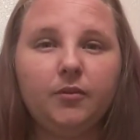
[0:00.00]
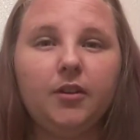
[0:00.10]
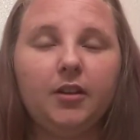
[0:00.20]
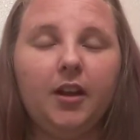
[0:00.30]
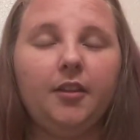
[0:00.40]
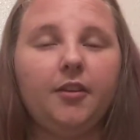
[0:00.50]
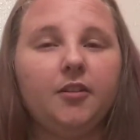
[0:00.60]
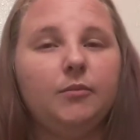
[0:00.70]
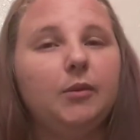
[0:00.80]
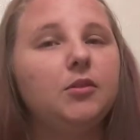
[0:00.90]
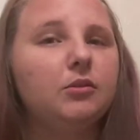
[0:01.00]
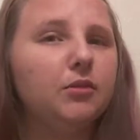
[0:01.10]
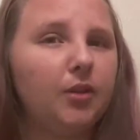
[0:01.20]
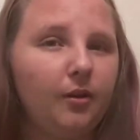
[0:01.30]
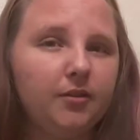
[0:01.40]
Well, then I thought maybe she
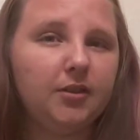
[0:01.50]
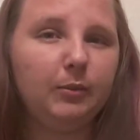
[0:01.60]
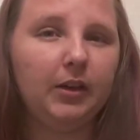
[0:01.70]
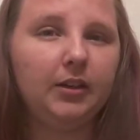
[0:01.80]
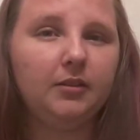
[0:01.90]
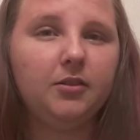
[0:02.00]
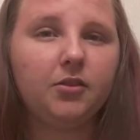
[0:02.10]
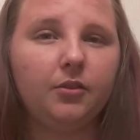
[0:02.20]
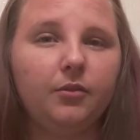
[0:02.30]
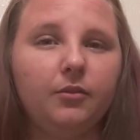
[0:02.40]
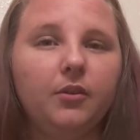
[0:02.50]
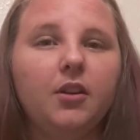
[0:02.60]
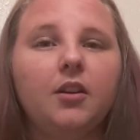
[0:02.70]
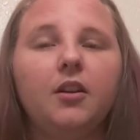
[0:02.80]
was constipated, so